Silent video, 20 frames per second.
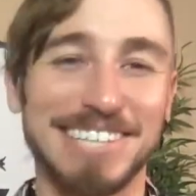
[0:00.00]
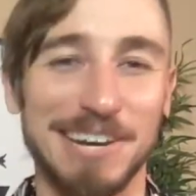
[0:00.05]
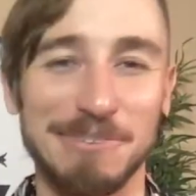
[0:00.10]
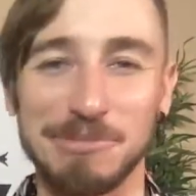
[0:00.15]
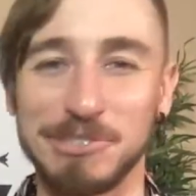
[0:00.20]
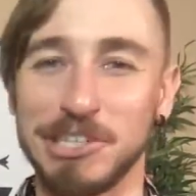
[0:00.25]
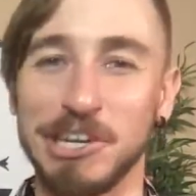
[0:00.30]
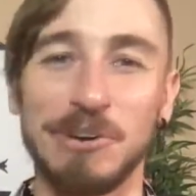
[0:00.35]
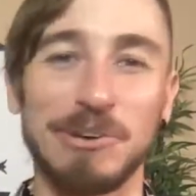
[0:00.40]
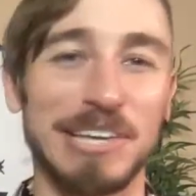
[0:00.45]
how
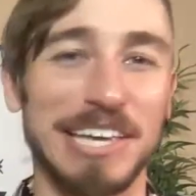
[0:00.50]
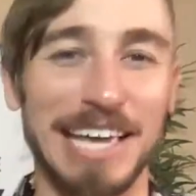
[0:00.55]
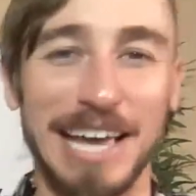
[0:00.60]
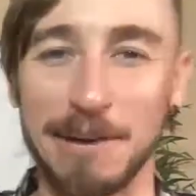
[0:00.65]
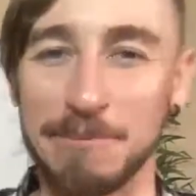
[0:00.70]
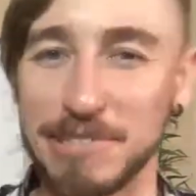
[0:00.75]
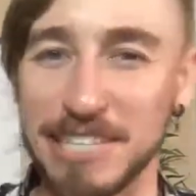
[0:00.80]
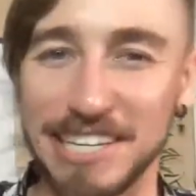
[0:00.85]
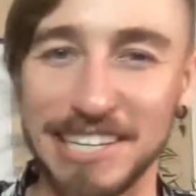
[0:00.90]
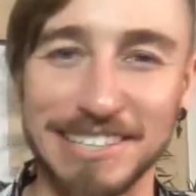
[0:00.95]
I'm joking, how
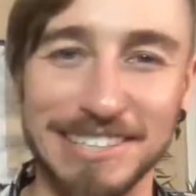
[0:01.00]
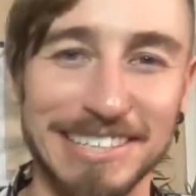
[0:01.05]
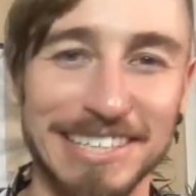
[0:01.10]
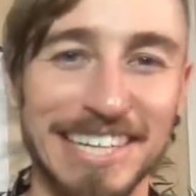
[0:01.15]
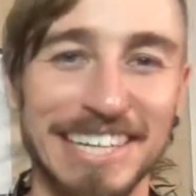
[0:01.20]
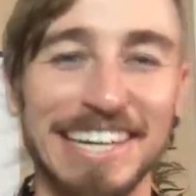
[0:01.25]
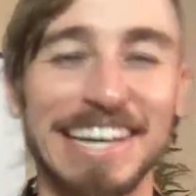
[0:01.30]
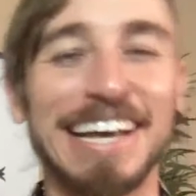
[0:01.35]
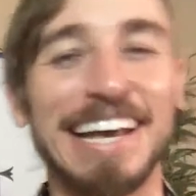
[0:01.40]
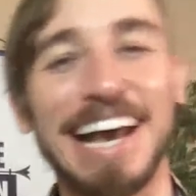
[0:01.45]
I'm
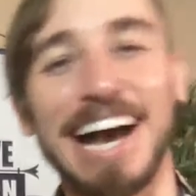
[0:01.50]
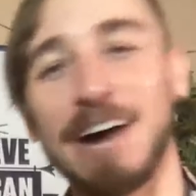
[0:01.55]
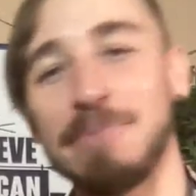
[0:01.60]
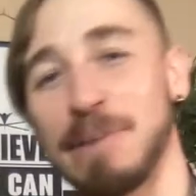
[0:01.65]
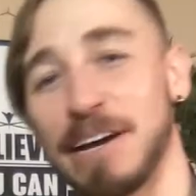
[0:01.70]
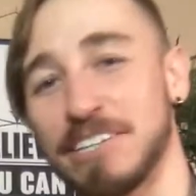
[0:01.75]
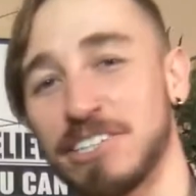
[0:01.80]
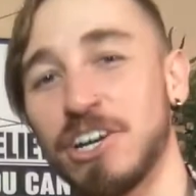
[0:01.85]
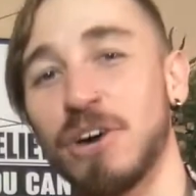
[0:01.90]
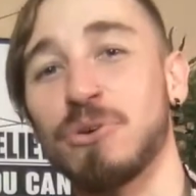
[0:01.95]
teasing, how
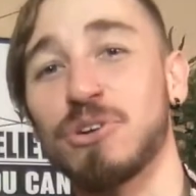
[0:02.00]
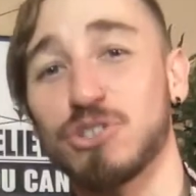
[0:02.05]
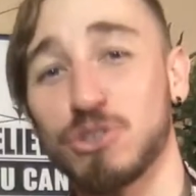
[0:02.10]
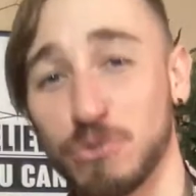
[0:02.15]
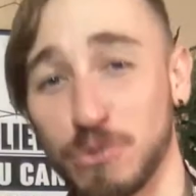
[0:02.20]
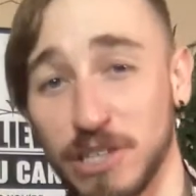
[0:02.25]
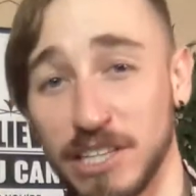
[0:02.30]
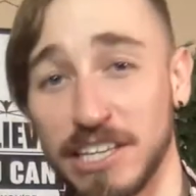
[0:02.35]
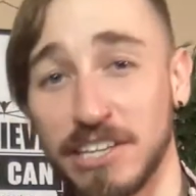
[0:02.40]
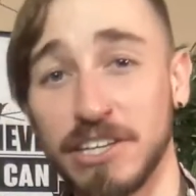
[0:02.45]
my tone is
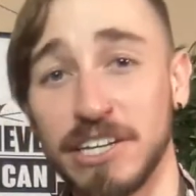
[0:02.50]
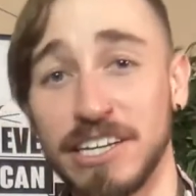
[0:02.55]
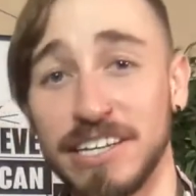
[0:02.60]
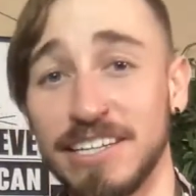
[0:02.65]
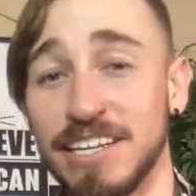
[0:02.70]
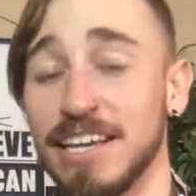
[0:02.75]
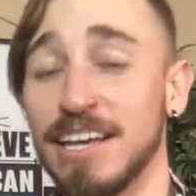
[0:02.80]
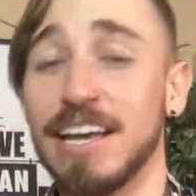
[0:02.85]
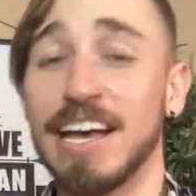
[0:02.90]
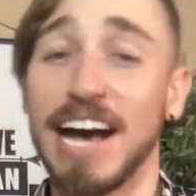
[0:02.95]
really
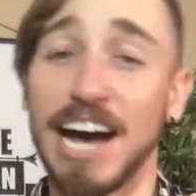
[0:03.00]
good,